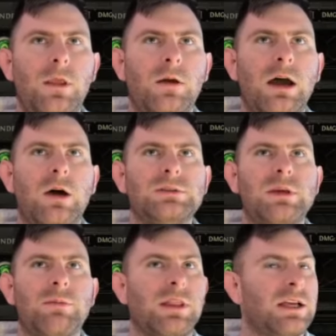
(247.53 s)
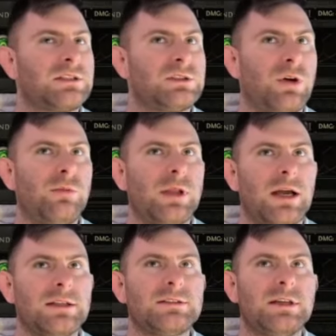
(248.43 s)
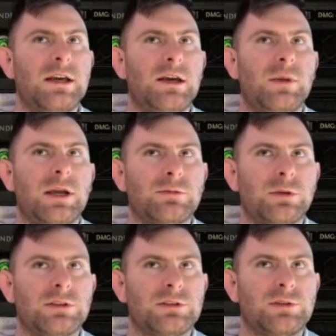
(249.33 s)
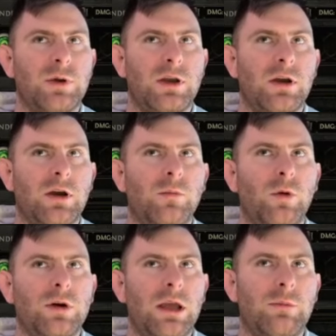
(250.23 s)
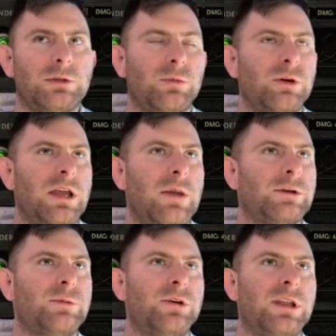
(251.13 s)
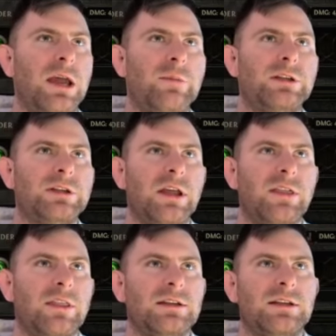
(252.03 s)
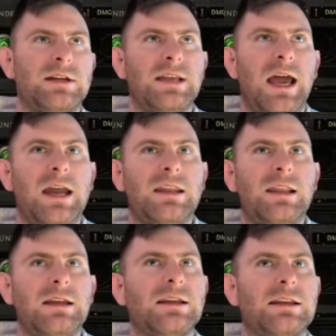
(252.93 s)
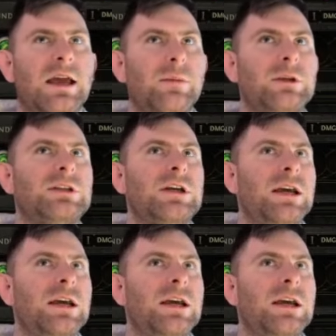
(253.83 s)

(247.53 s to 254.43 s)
Now with something like Stormlance, because we're just doing more damage, more damage, more damage, and nothing that does added lightning damage,